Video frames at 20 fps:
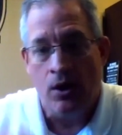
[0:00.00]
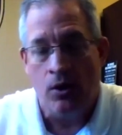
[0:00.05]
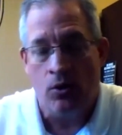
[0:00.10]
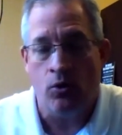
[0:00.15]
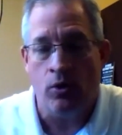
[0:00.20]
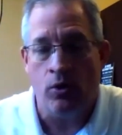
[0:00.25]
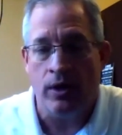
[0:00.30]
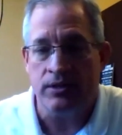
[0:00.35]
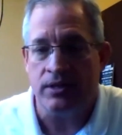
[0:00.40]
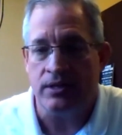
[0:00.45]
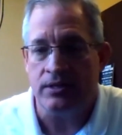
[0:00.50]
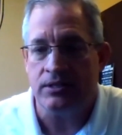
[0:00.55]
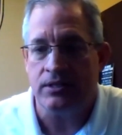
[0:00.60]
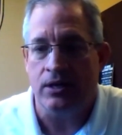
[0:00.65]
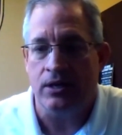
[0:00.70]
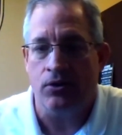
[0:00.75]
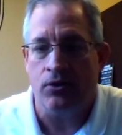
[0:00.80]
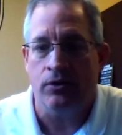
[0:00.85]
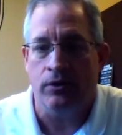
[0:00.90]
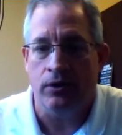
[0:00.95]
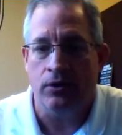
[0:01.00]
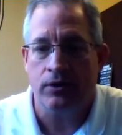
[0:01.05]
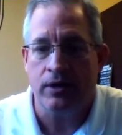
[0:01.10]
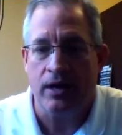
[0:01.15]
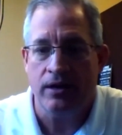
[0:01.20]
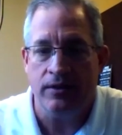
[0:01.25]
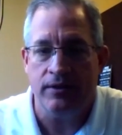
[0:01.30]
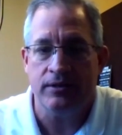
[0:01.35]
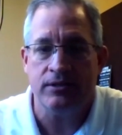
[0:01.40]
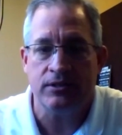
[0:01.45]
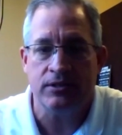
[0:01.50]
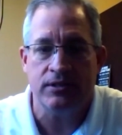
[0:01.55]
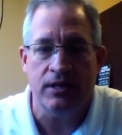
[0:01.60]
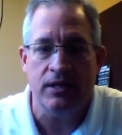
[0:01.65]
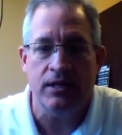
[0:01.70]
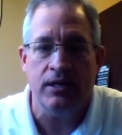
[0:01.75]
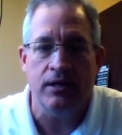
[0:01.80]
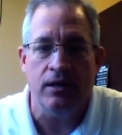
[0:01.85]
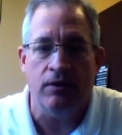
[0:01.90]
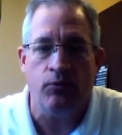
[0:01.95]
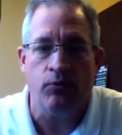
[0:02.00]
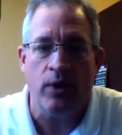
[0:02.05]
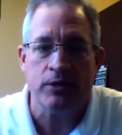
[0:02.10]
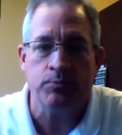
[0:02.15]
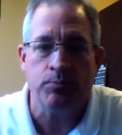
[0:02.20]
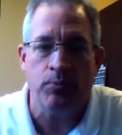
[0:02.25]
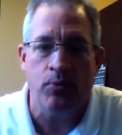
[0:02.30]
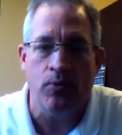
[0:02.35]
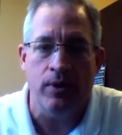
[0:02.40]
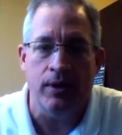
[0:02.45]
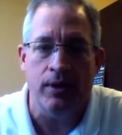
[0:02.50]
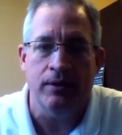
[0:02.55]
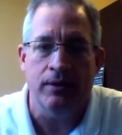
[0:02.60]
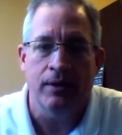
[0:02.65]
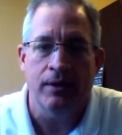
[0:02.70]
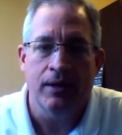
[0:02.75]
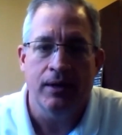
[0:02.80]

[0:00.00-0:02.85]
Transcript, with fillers: or, as I said earlier, kind of the city of West Point